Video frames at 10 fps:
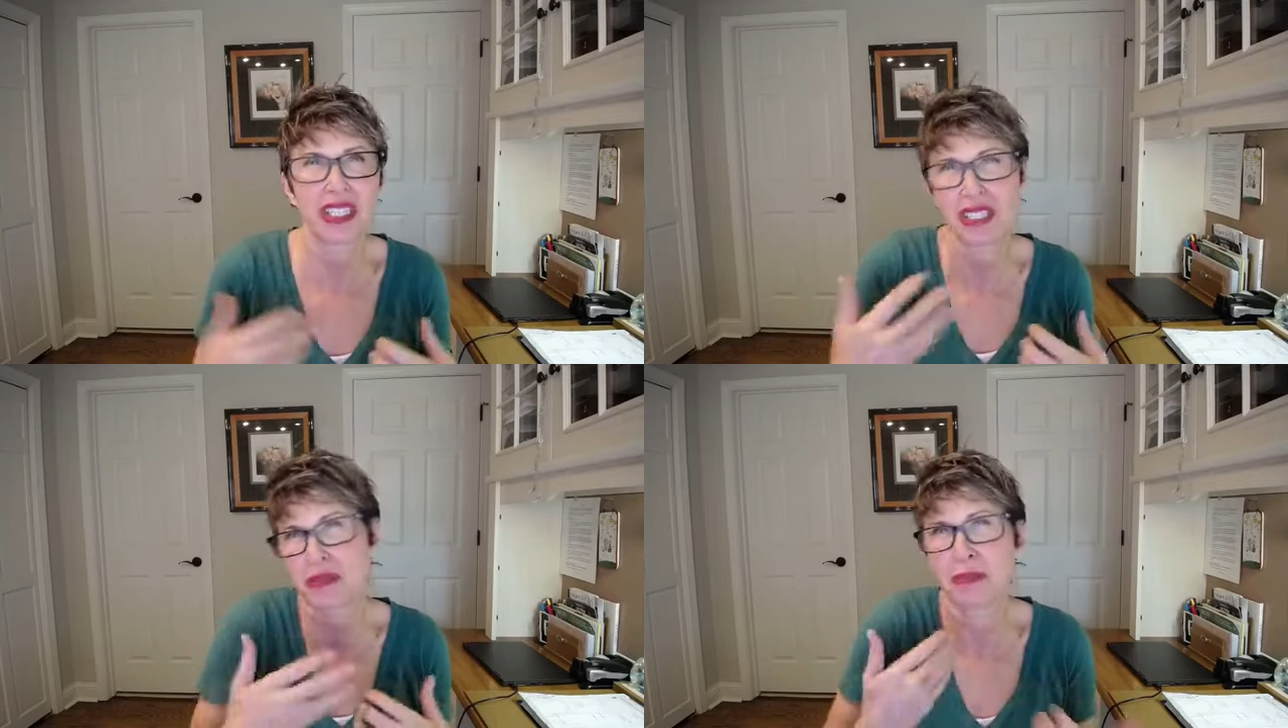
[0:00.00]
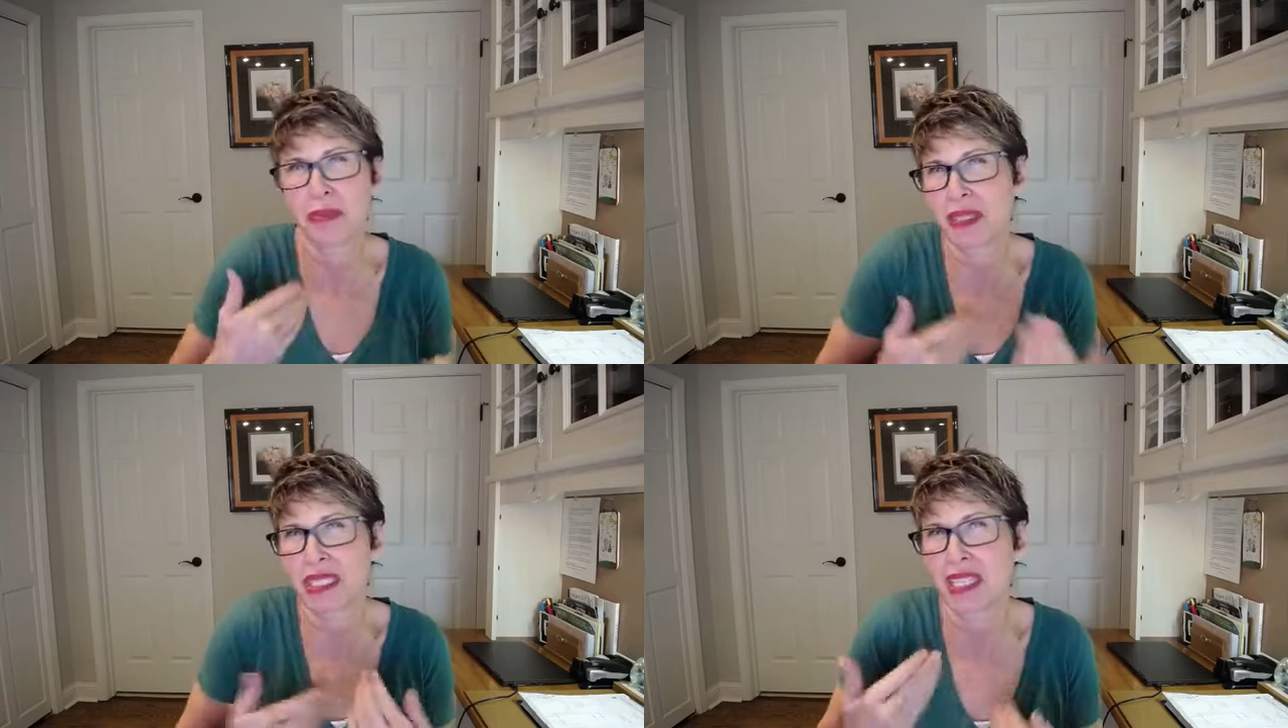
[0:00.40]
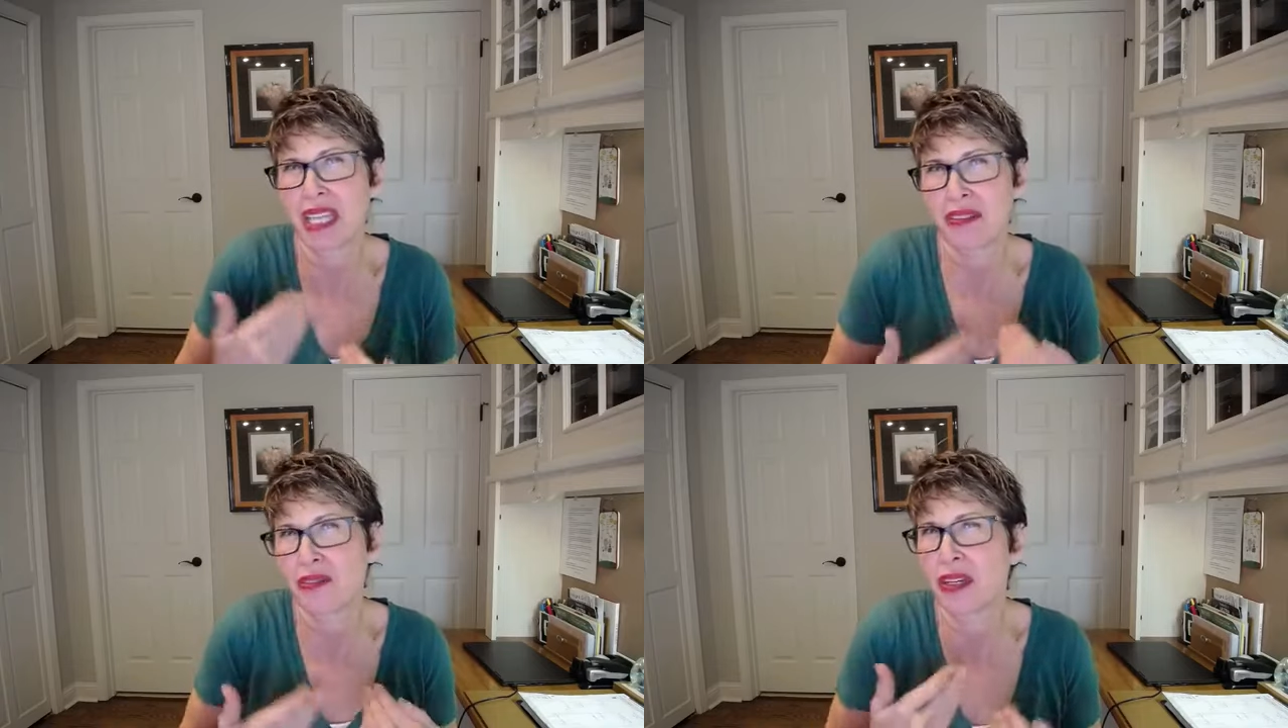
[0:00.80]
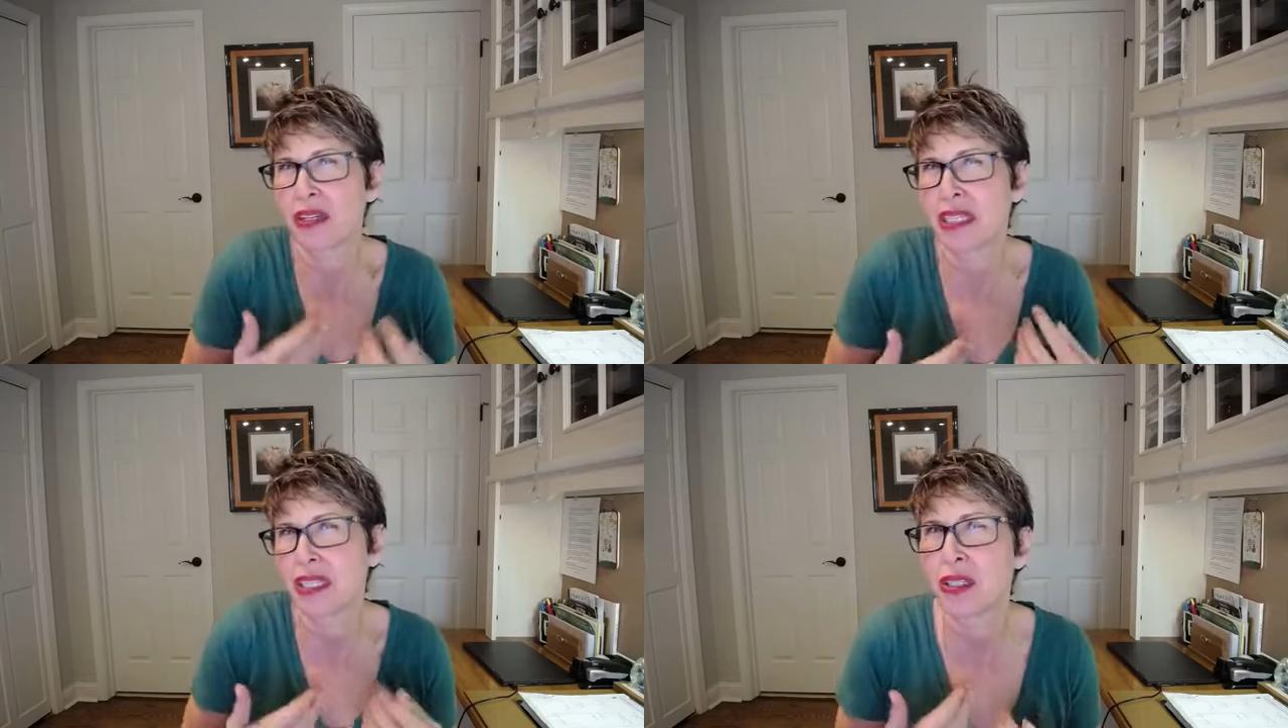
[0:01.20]
It is like
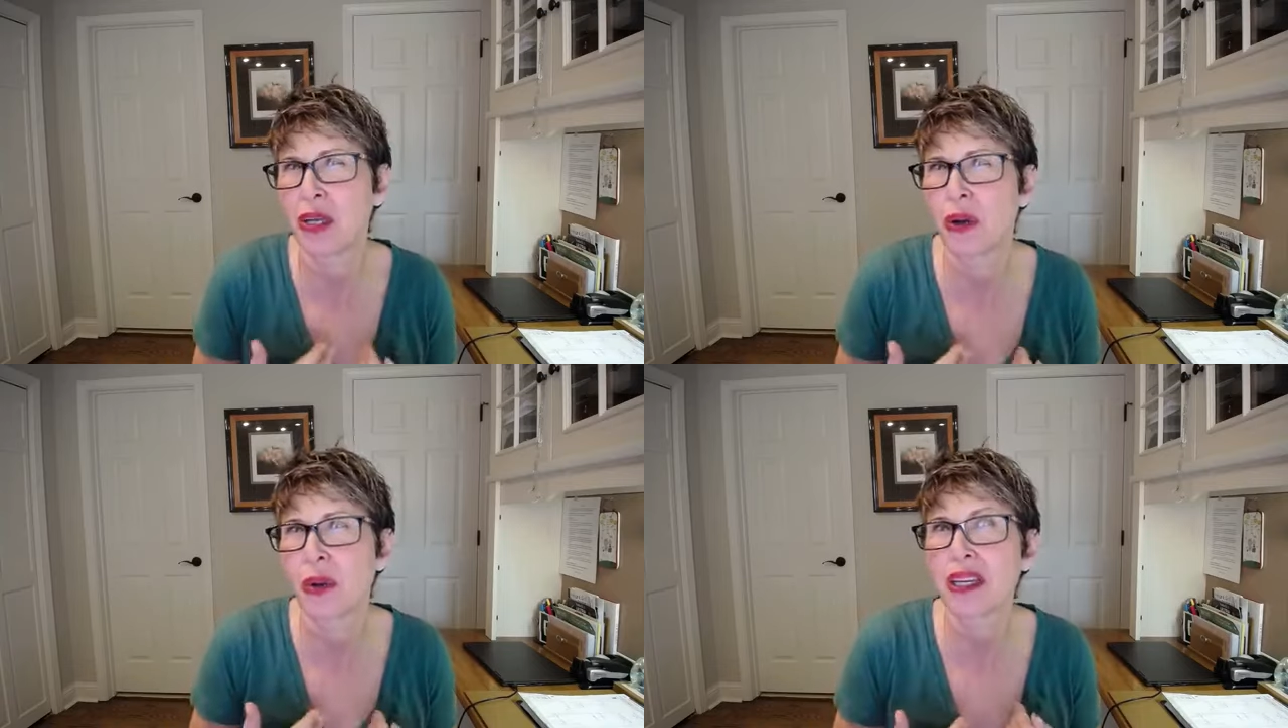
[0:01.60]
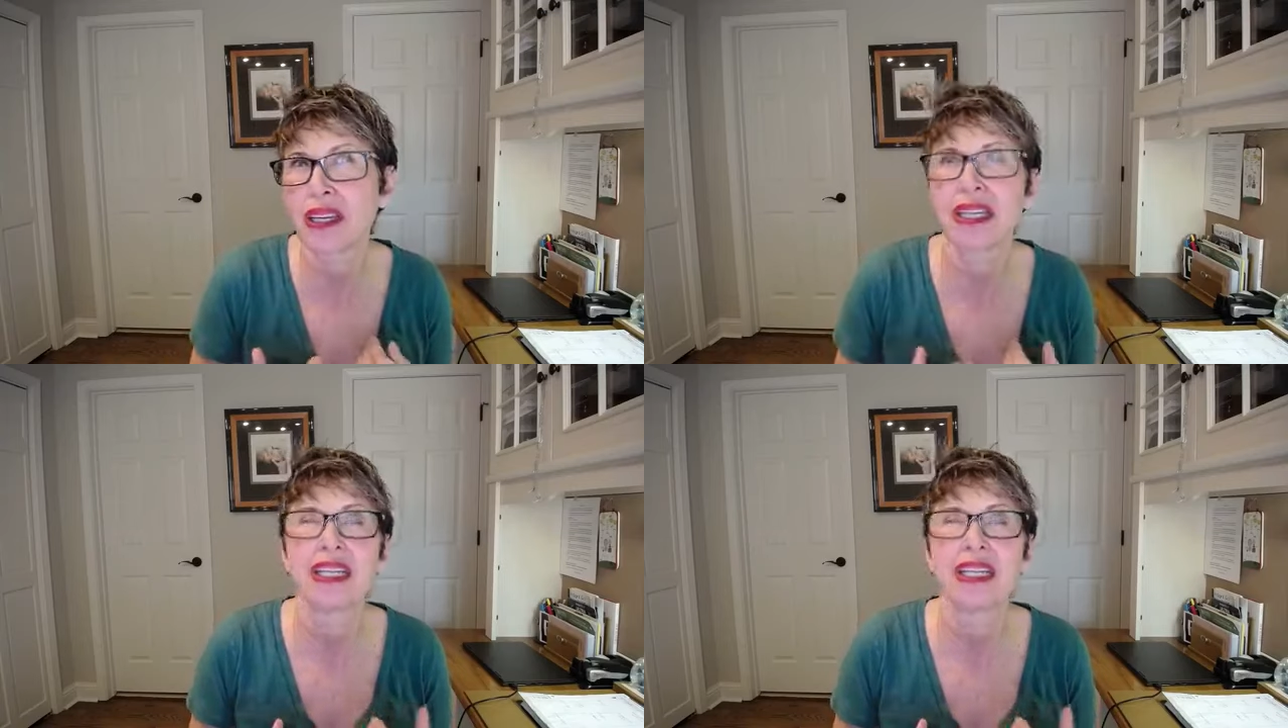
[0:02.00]
very egoic